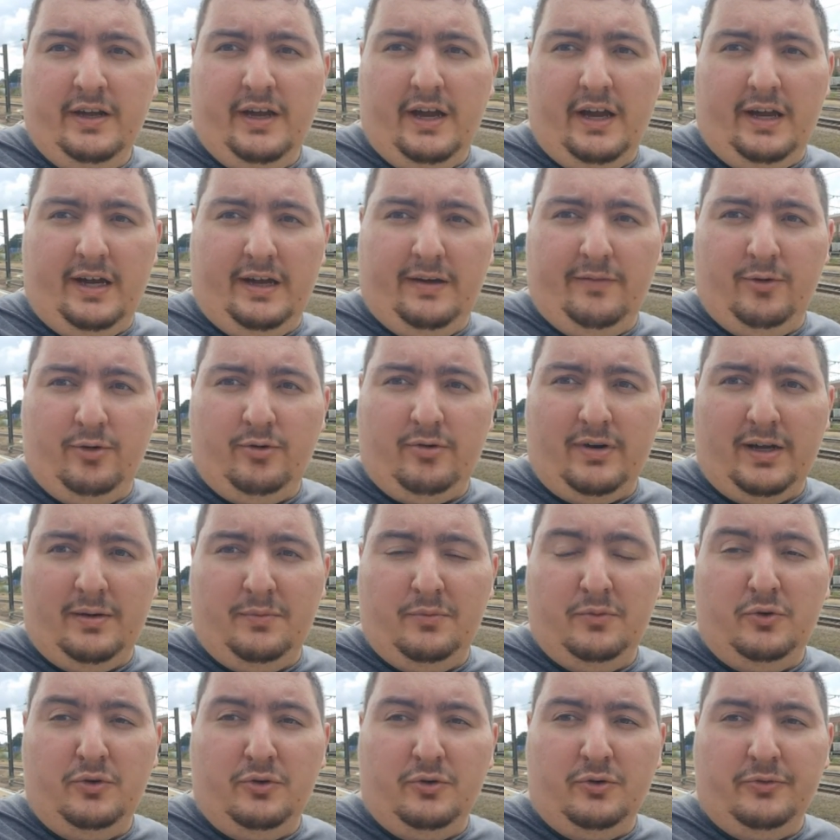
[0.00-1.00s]
The Great
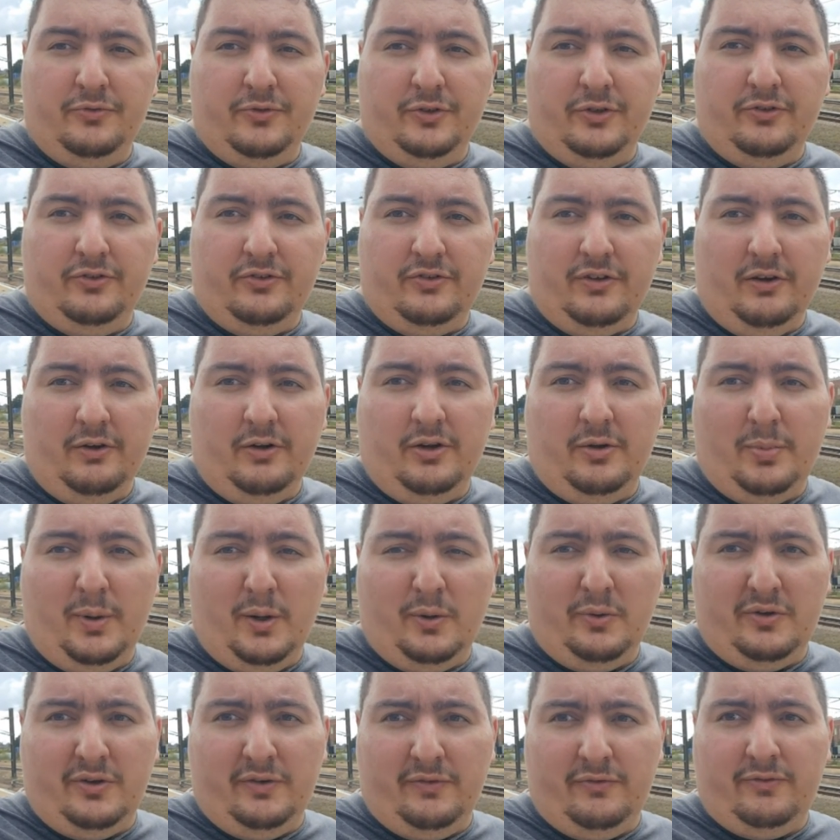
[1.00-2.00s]
Northern's
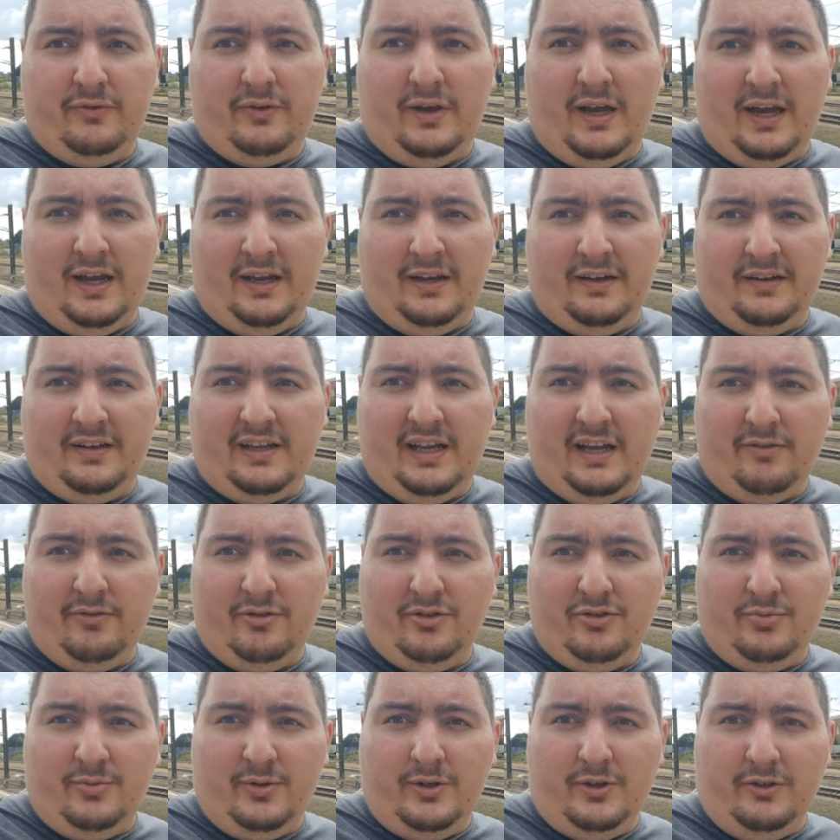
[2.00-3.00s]
locomotive and
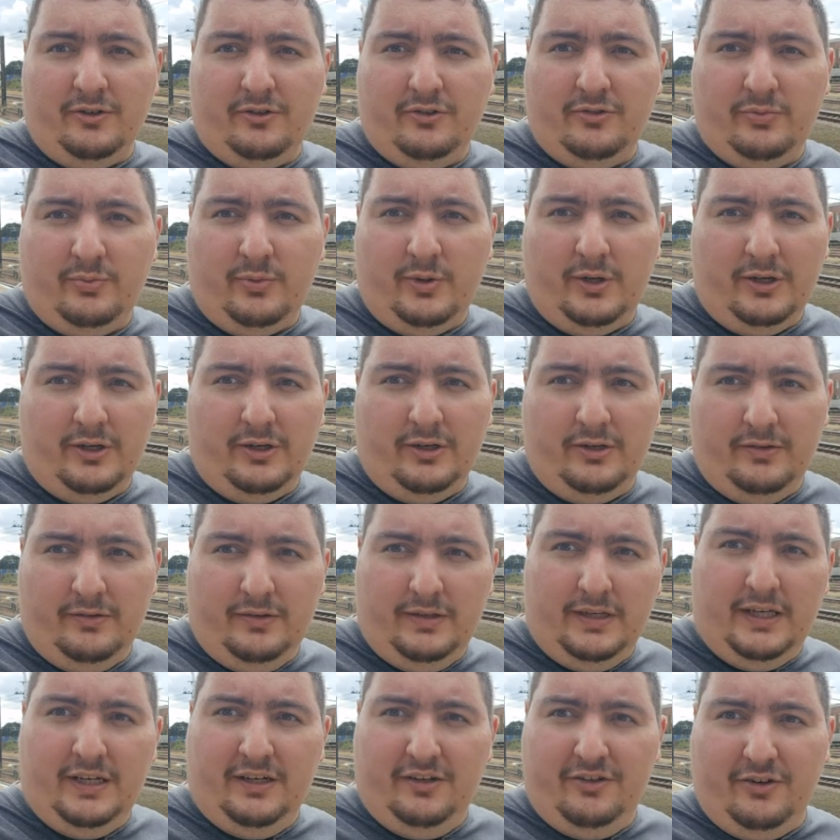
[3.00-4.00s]
carriage works were
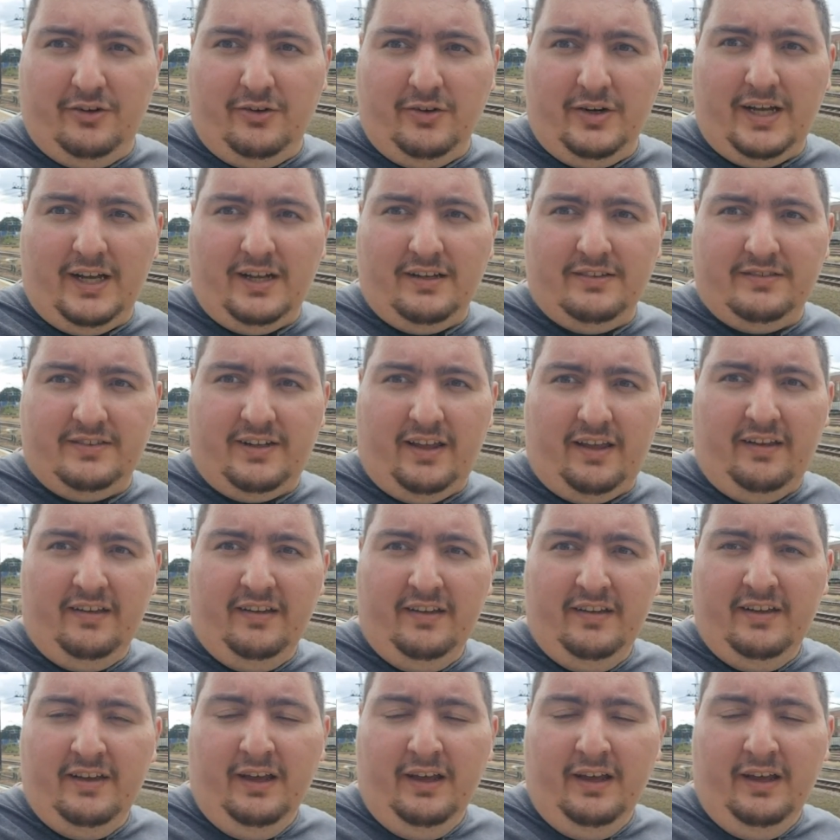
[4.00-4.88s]
in Doncaster.